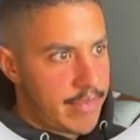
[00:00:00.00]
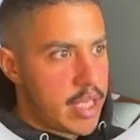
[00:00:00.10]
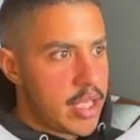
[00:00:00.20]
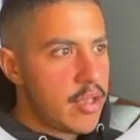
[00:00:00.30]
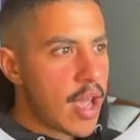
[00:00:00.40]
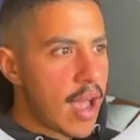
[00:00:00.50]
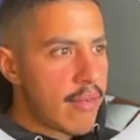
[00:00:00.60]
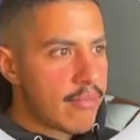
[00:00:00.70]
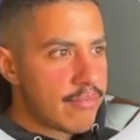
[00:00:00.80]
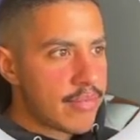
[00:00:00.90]
You
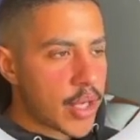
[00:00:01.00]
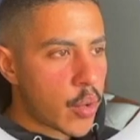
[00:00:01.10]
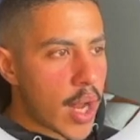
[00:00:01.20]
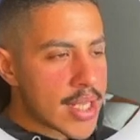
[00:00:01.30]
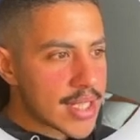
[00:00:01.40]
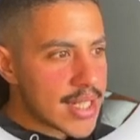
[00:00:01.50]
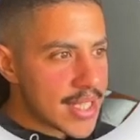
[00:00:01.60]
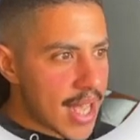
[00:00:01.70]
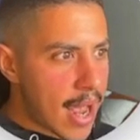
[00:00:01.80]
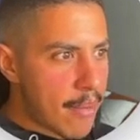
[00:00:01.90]
have Craigslist
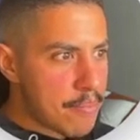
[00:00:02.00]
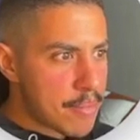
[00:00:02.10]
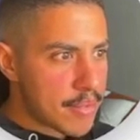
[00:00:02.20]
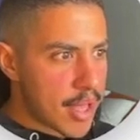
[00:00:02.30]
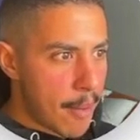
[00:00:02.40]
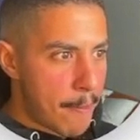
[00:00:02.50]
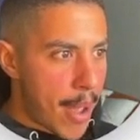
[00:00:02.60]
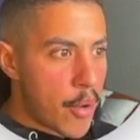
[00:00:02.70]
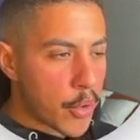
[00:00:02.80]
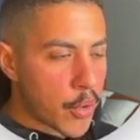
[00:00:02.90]
app,
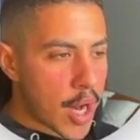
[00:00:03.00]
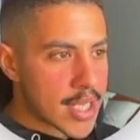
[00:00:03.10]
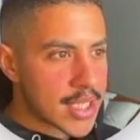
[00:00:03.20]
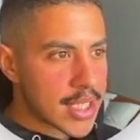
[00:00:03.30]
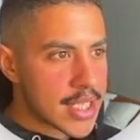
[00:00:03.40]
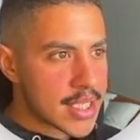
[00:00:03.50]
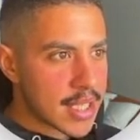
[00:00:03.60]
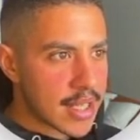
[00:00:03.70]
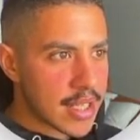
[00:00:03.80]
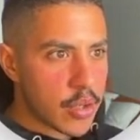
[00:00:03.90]
about Craigslist,
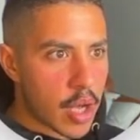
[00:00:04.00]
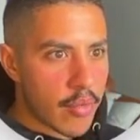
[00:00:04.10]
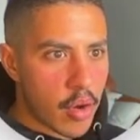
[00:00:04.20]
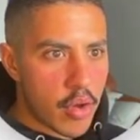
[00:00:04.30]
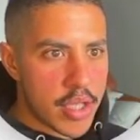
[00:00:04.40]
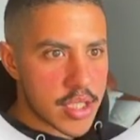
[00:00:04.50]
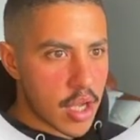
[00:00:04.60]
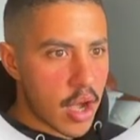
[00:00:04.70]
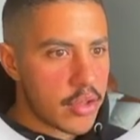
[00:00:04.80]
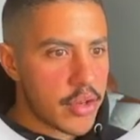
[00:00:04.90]
and then you have all these
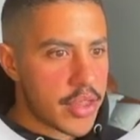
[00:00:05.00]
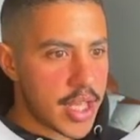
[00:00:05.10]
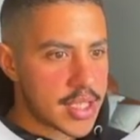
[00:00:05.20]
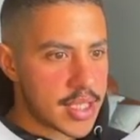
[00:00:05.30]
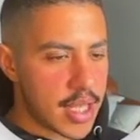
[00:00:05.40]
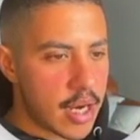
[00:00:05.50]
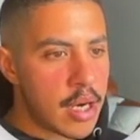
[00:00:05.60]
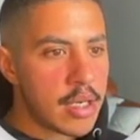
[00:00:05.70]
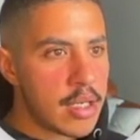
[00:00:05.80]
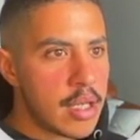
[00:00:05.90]
other things in there.